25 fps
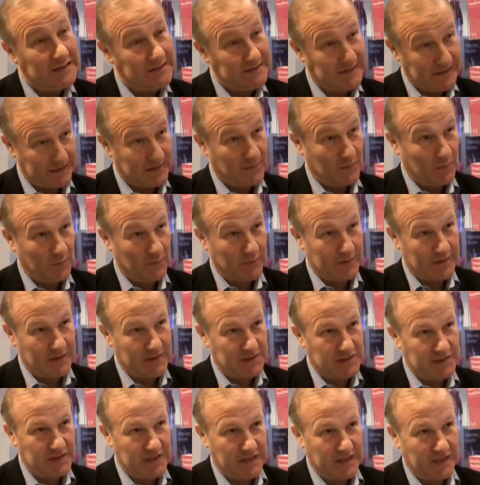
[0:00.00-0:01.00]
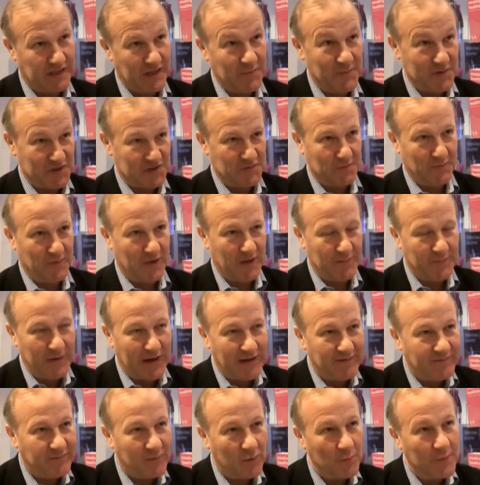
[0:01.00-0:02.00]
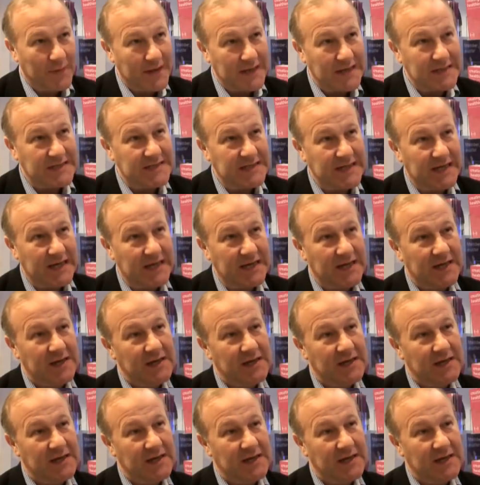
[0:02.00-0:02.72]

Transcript: This one was actually commissioned by Balfour Beatty